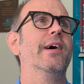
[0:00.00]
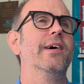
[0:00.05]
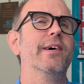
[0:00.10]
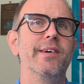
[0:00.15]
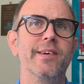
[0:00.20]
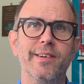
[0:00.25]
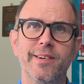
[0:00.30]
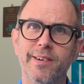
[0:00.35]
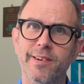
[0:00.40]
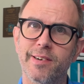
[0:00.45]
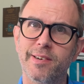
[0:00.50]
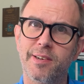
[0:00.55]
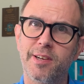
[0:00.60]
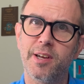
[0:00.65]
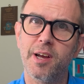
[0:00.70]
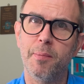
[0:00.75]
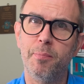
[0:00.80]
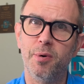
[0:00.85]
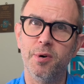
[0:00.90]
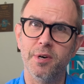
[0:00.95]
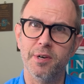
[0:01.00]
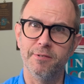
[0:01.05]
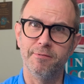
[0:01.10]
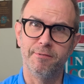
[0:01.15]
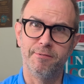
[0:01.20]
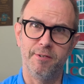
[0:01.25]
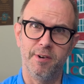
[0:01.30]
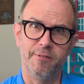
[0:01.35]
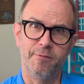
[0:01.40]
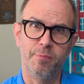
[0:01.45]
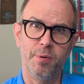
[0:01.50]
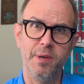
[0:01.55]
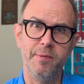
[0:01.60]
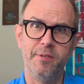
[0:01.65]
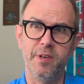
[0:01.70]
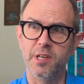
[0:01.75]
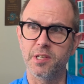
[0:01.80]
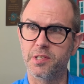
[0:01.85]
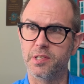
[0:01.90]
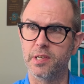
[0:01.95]
in a couple of
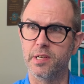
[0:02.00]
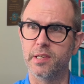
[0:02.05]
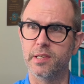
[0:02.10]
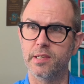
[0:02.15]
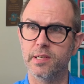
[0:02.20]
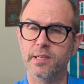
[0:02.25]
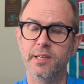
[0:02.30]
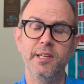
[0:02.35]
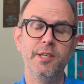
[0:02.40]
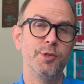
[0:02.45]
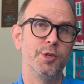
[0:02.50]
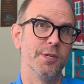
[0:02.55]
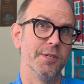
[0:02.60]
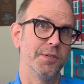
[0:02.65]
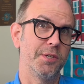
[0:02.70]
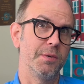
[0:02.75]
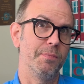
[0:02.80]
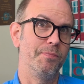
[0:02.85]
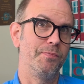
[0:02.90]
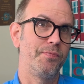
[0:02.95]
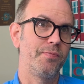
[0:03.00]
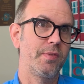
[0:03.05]
previous editions.